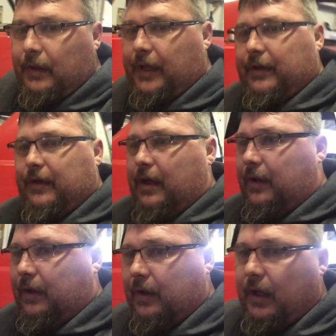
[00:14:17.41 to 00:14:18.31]
getting
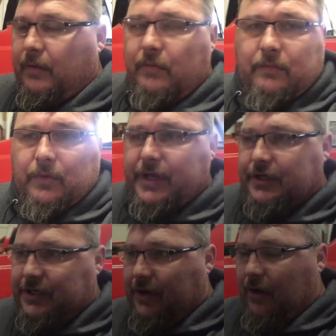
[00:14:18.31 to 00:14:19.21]
done, and uh, we'll
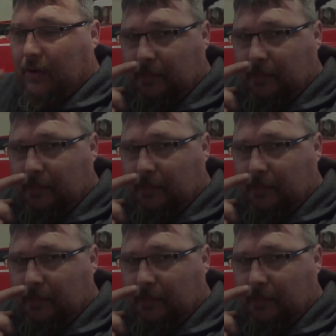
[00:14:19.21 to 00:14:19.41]
catch you here in a